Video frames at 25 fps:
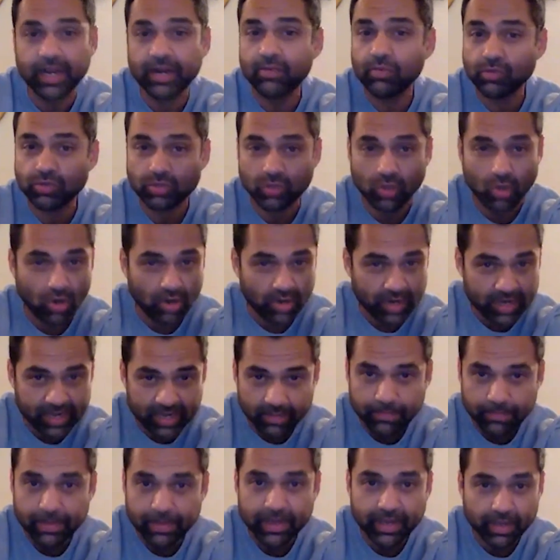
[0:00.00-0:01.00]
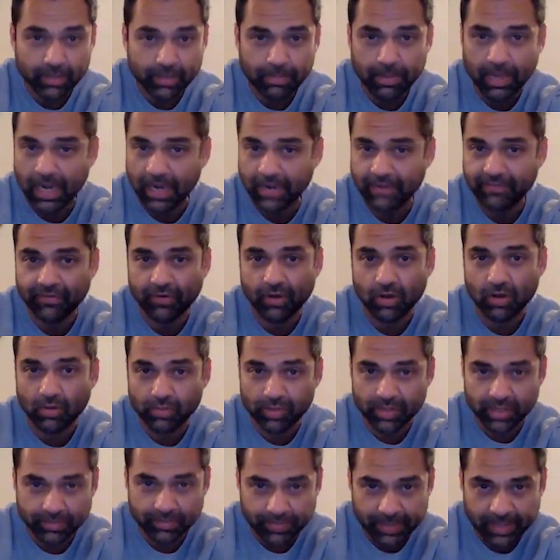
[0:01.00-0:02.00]
it was already a bigger platform
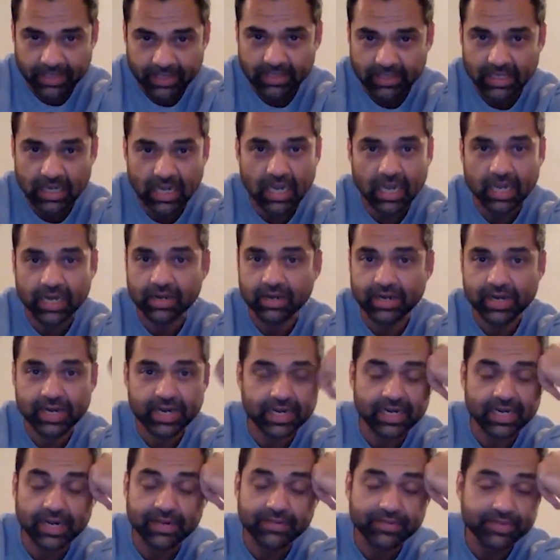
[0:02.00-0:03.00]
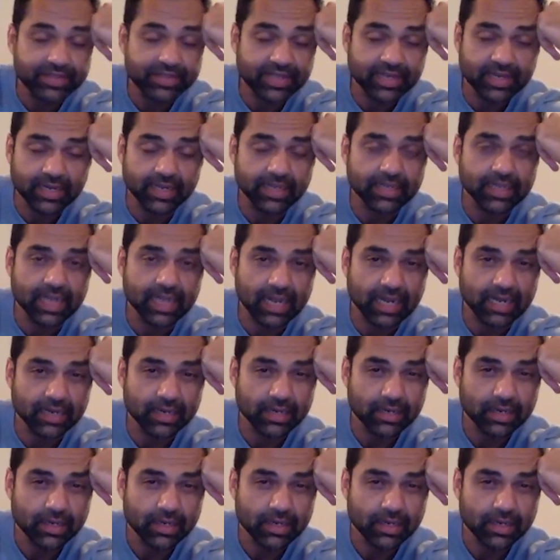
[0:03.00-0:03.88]
with a big star in it and everything like that.